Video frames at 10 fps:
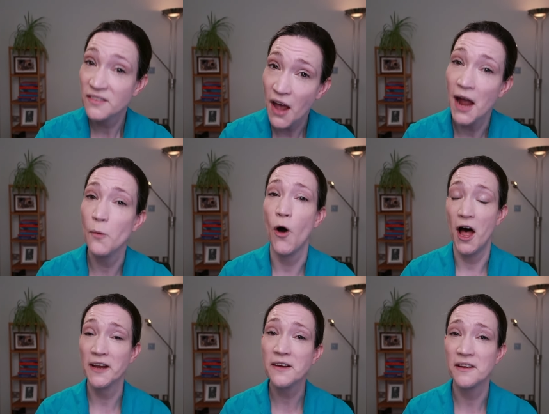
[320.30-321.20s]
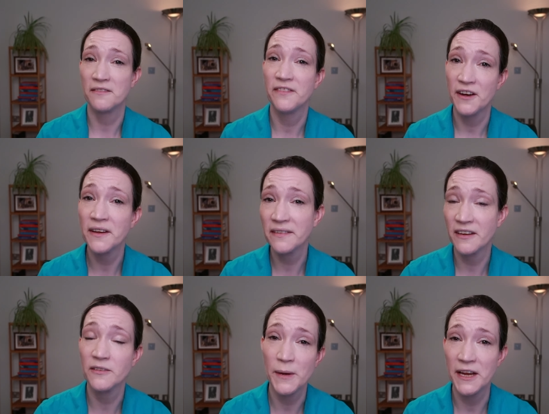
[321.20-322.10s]
Taiwan at first
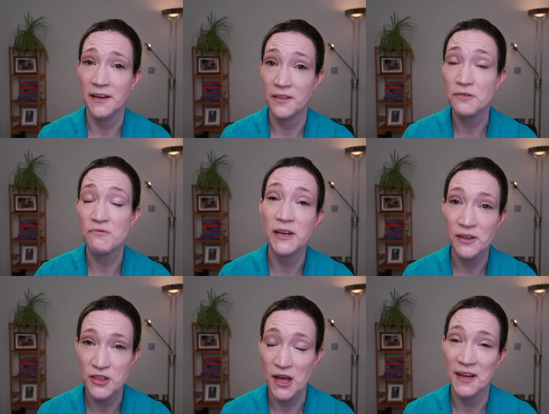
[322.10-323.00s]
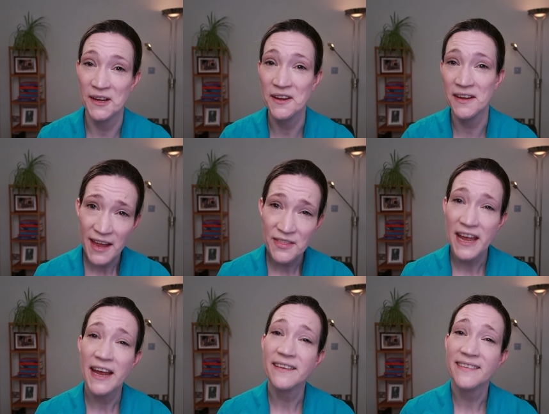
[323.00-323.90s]
as being the real China, and
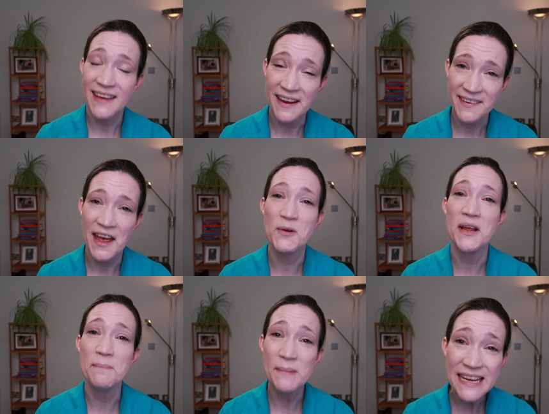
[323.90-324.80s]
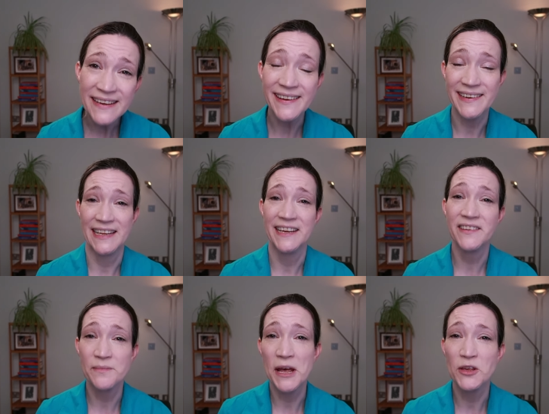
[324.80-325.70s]
they had set out immediately
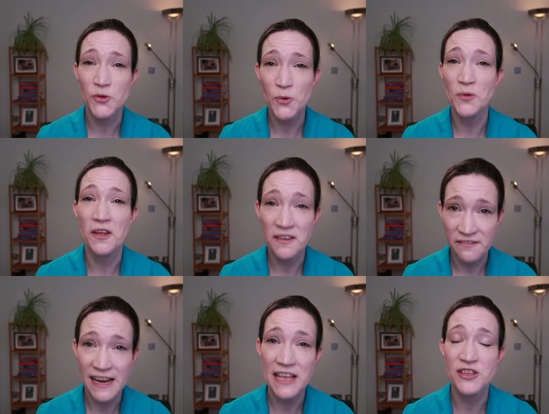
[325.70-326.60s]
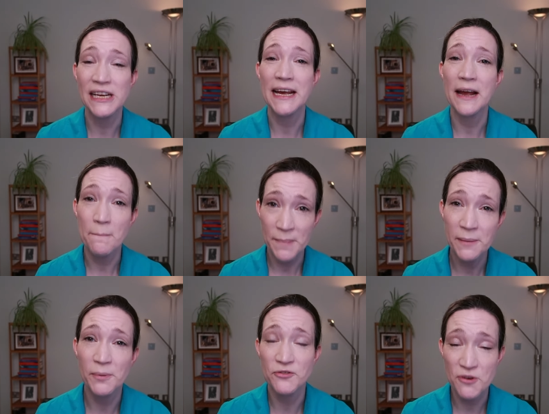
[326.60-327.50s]
to make sure that the fledgling
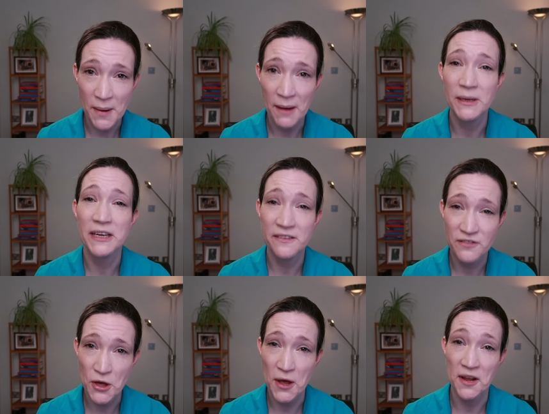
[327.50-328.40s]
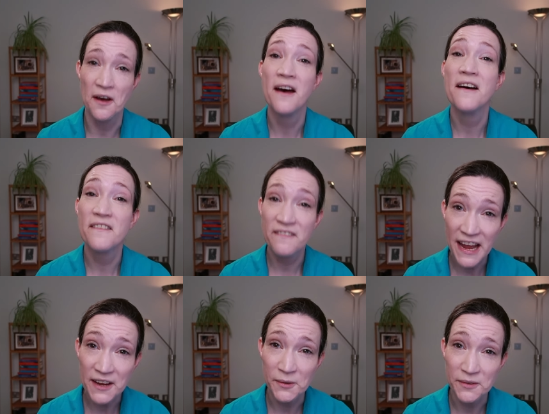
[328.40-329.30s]
People's Republic of China
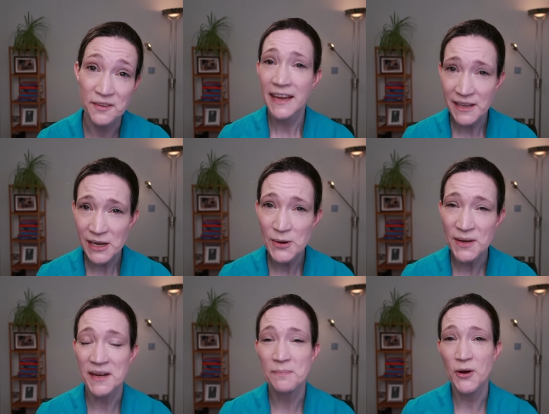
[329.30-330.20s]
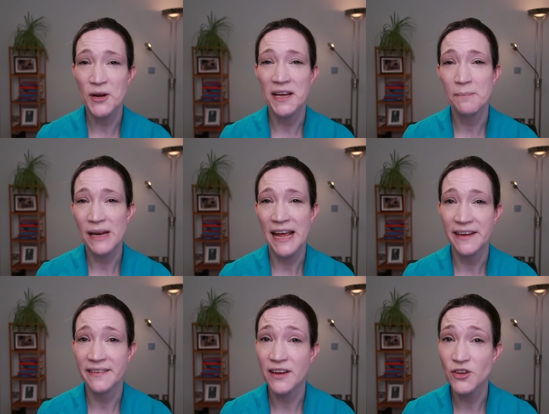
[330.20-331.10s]
failed, including putting in
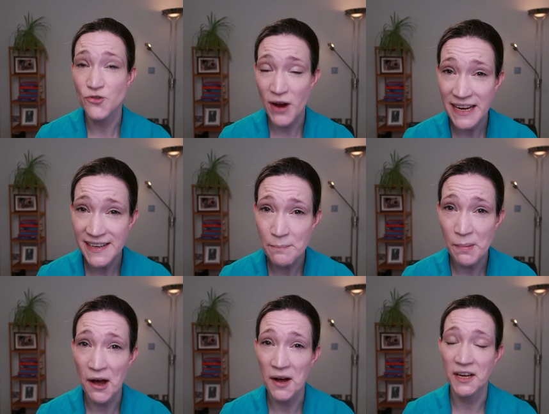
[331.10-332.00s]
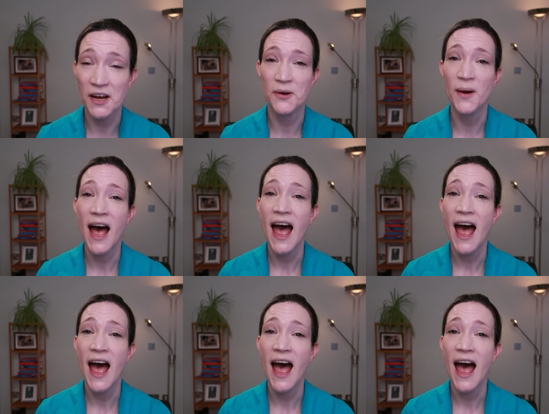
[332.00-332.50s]
place a trade embargo